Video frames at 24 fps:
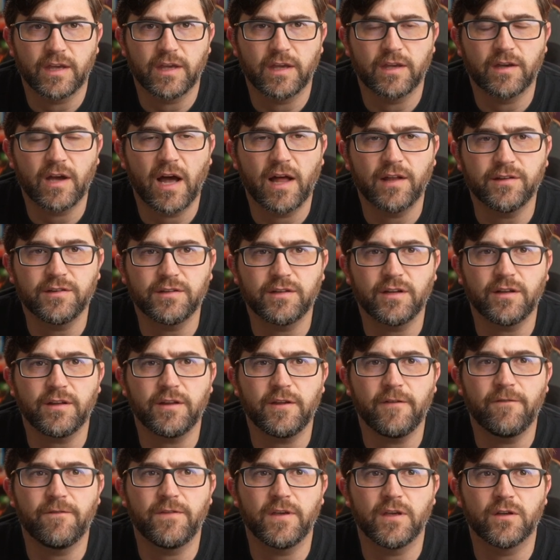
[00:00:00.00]
He
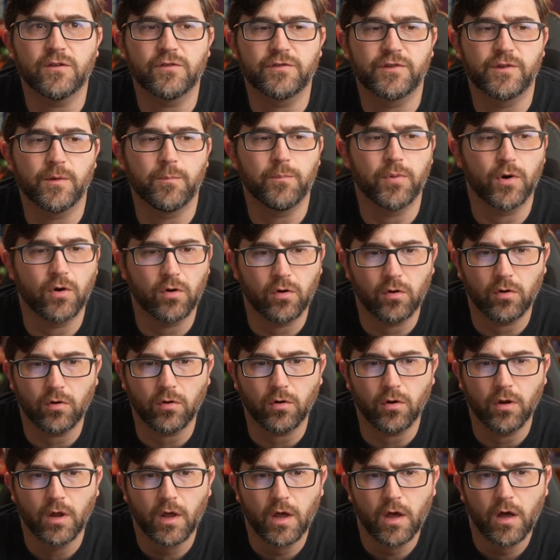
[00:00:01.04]
constantly feels the
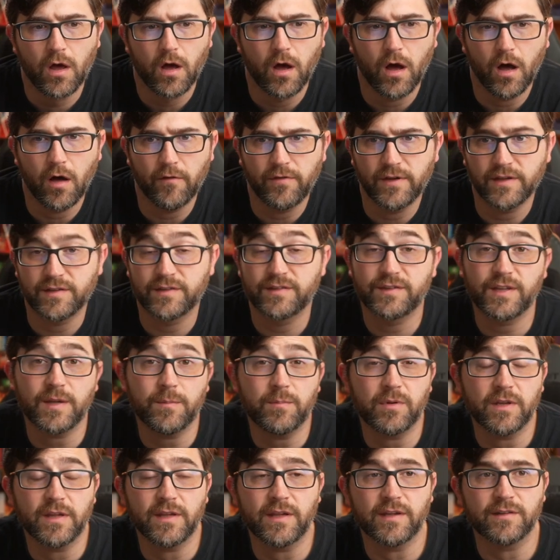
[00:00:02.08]
pull of his
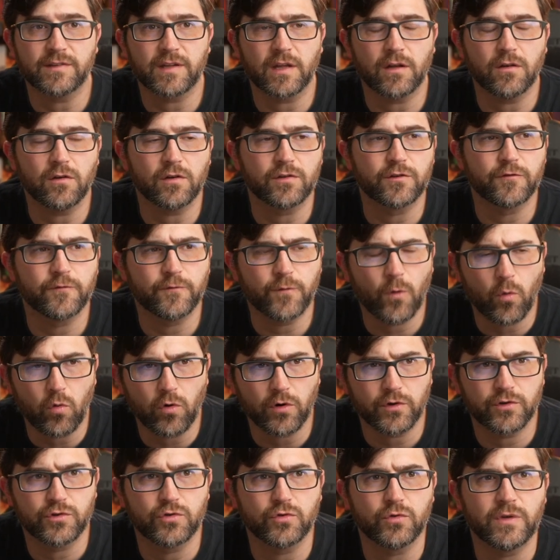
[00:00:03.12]
siblings and looks
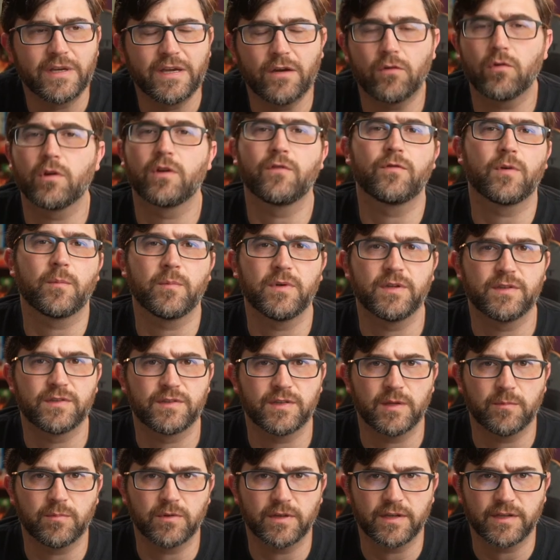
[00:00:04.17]
forward to hearing from his
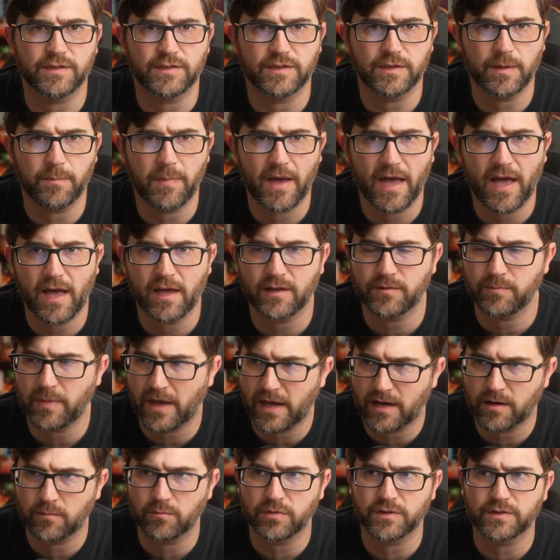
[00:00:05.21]
siblings in the past
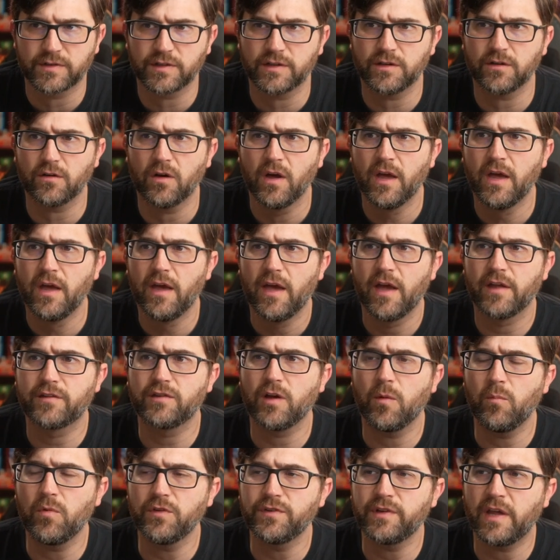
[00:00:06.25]
back in Brazil. It's
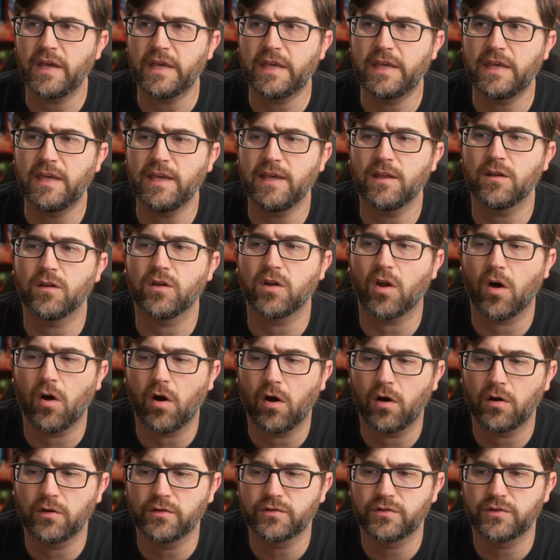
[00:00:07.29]
almost like he
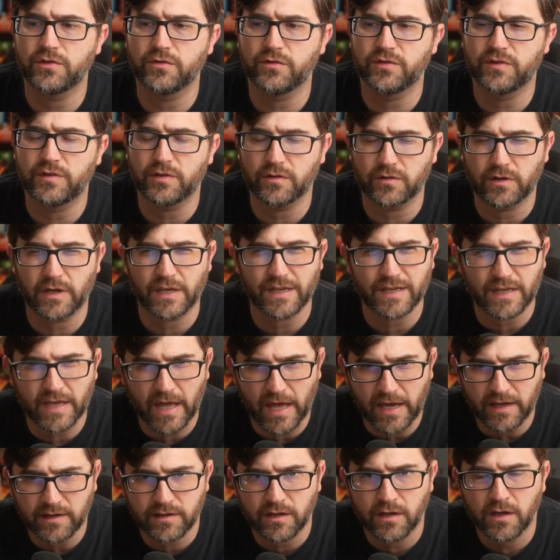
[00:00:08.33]
longs to still
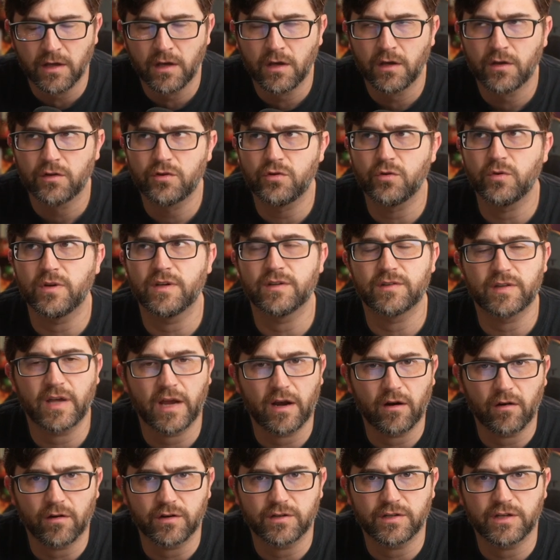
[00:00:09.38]
connect to his
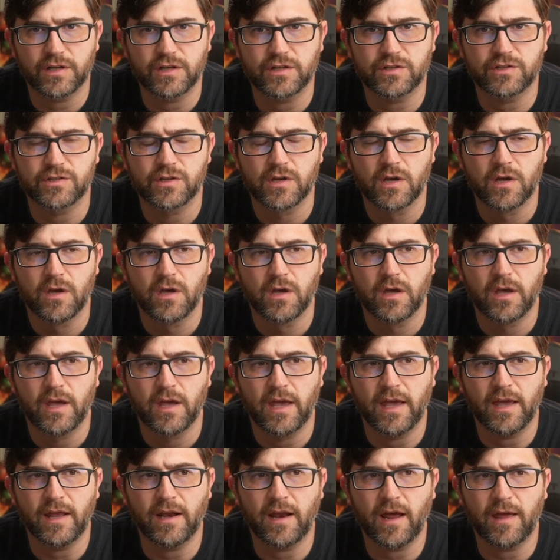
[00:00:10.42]
heritage.
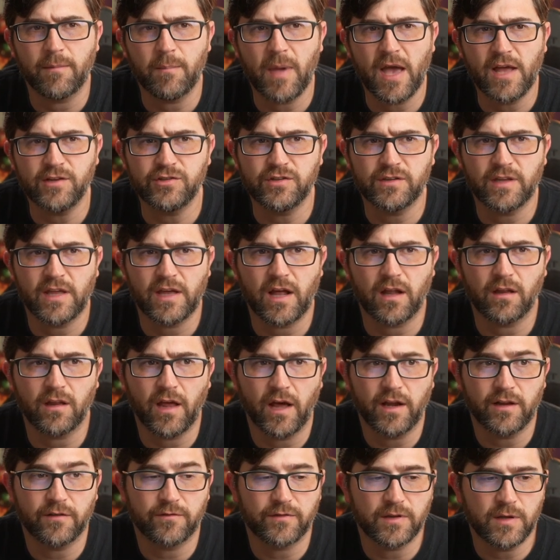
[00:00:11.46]
And I imagine that a
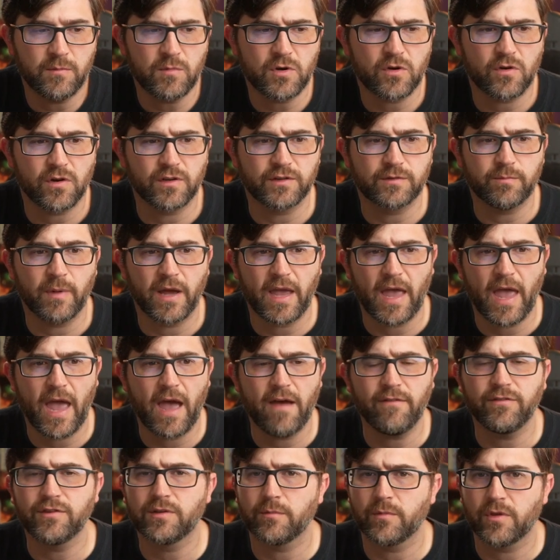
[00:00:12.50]
lot of immigrants might
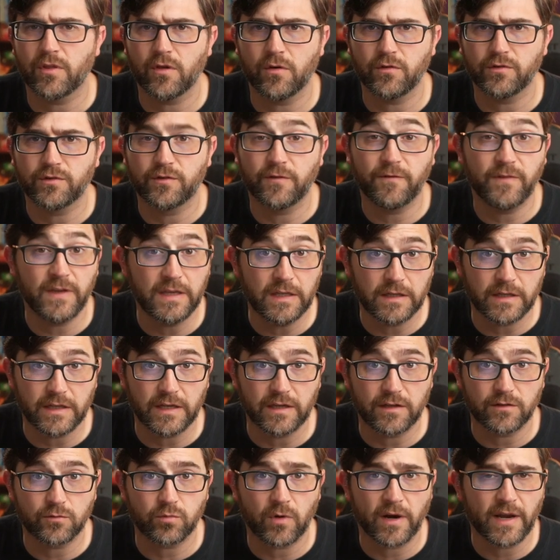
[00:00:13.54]
have some of those
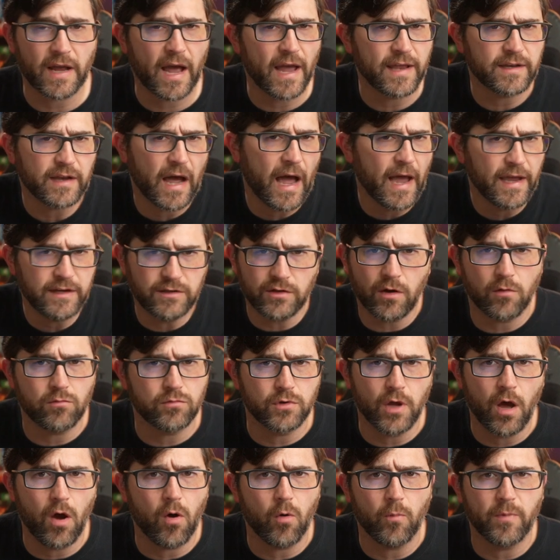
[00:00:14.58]
feelings, right? I, I don't
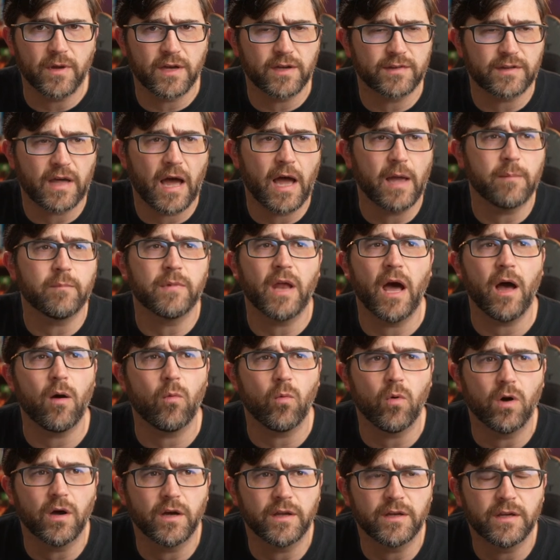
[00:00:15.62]
know because I'm not
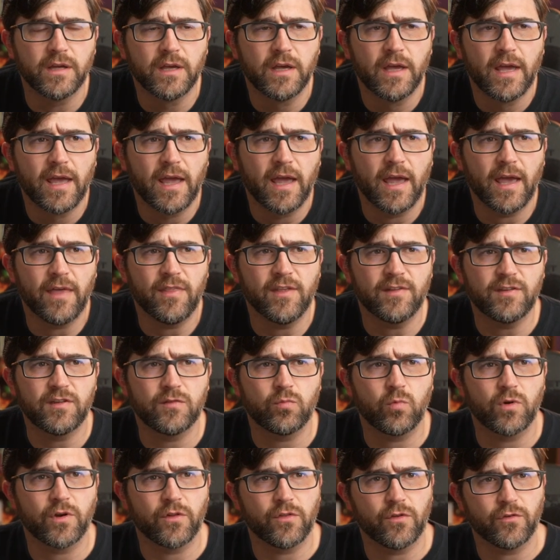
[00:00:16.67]
one. And this is
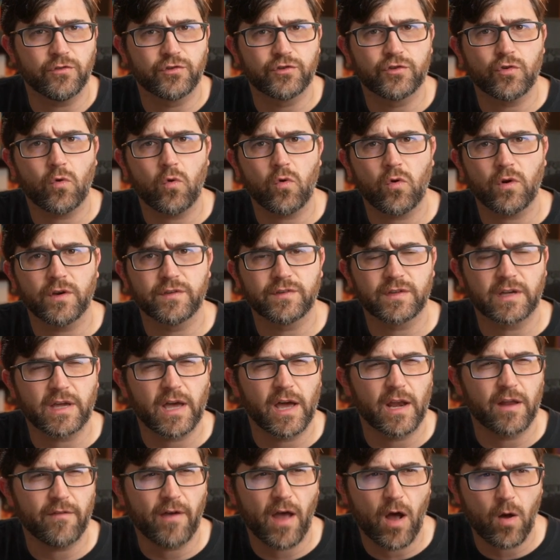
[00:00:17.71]
one of those stories that
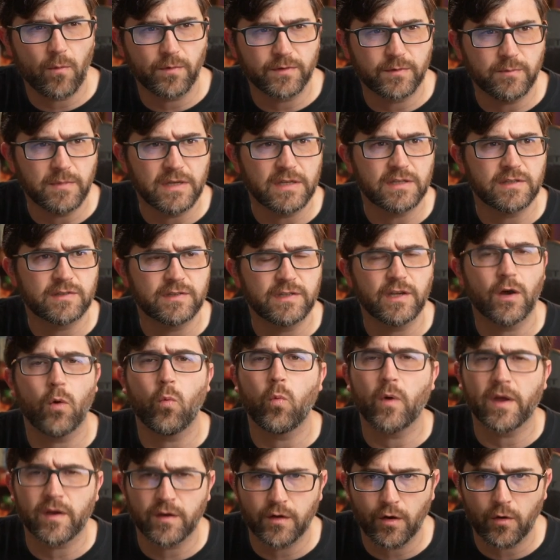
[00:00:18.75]
kind of helps me to see a
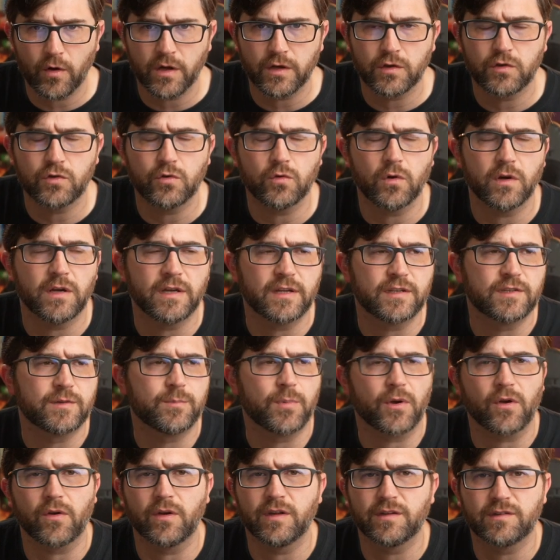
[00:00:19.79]
window into an
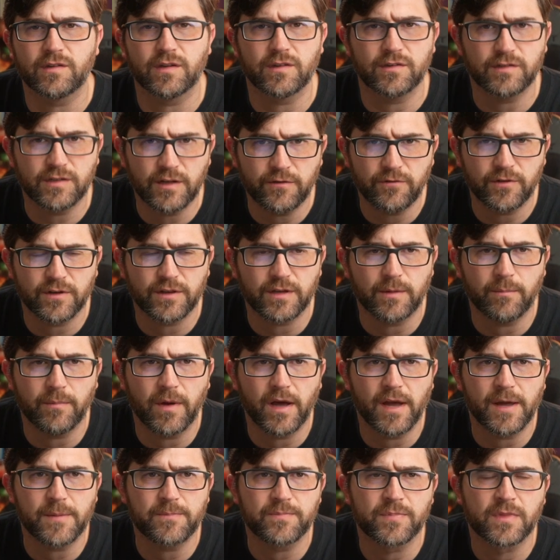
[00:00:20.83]
experience that's different than
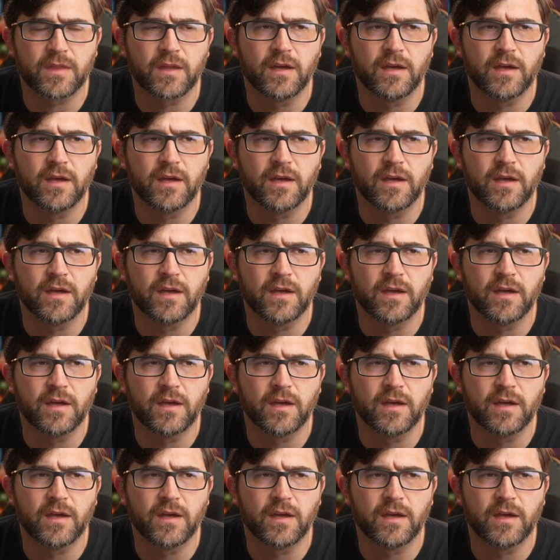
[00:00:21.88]
mine.